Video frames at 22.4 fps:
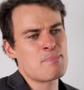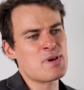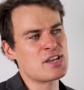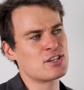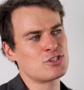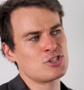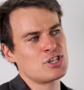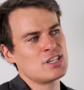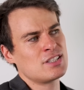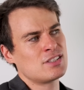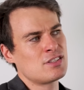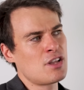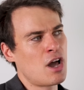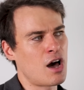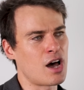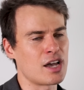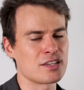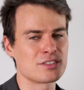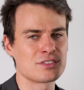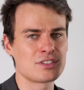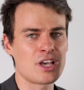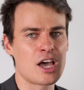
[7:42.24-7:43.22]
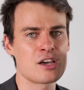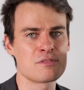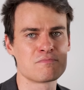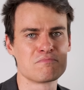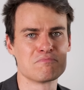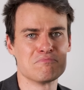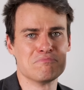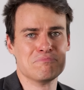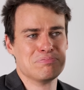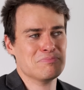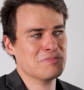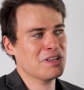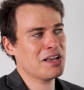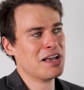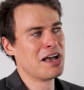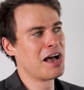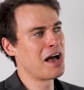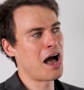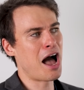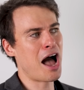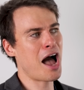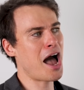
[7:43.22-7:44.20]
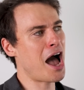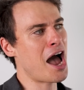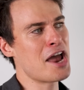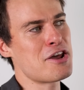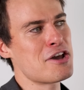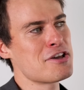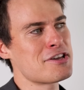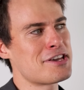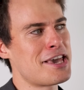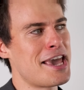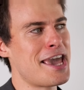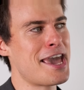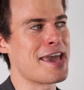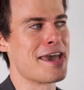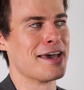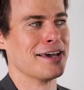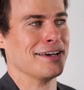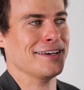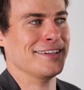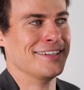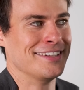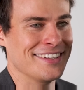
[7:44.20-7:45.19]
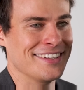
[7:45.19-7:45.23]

but she's nice. So I, I don't care.